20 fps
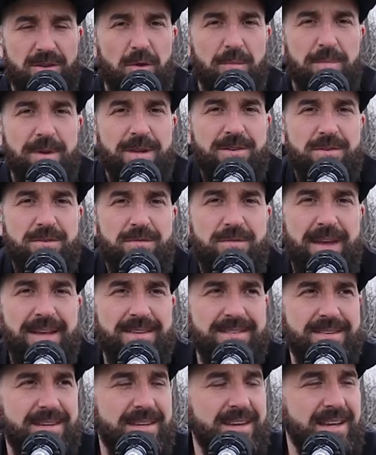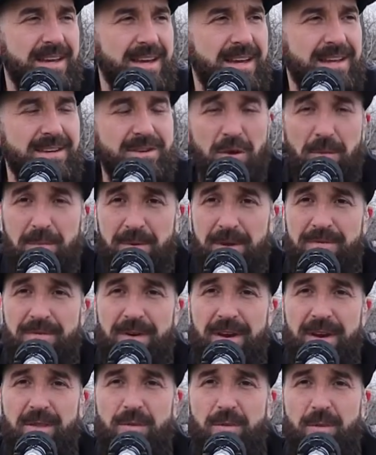don't be too fancy. Don't be
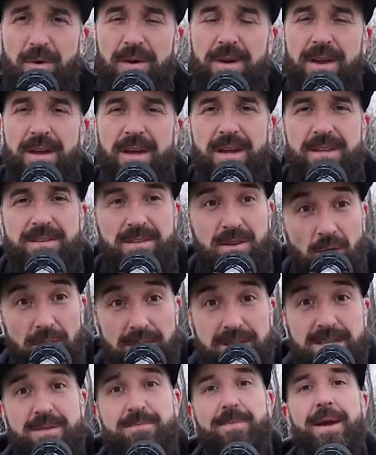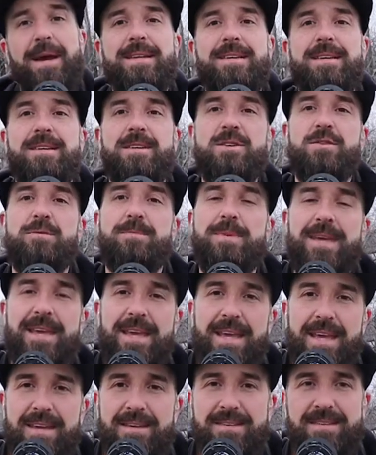afraid of the work. Don't expect it to
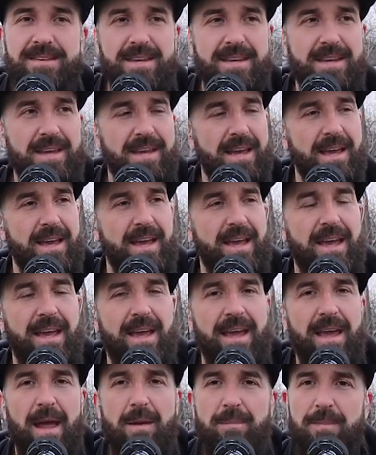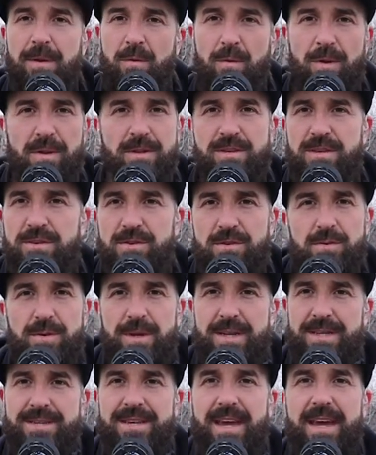be easy, and be willing to do
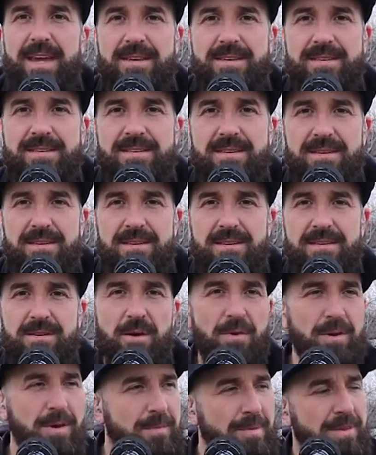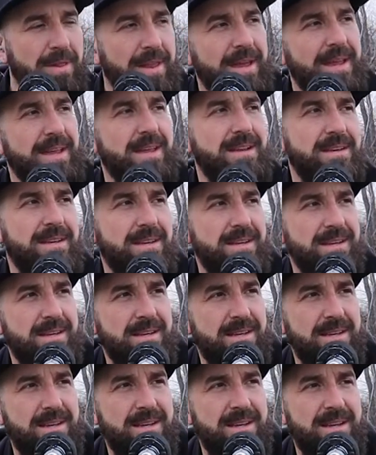what it takes. Don't complain.
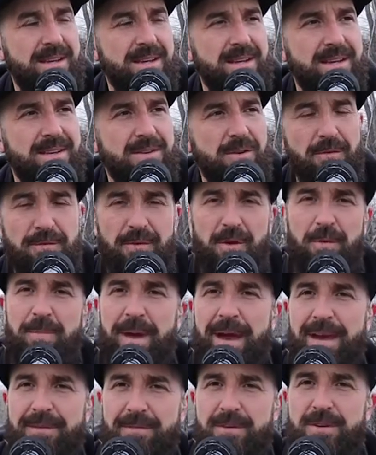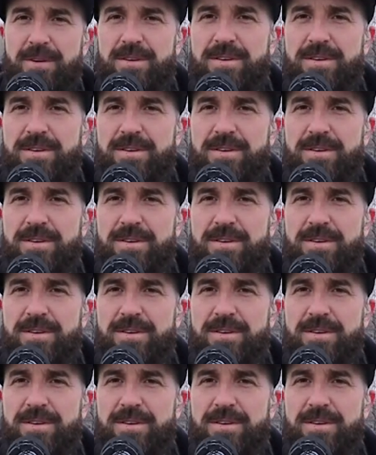Don't feel bad for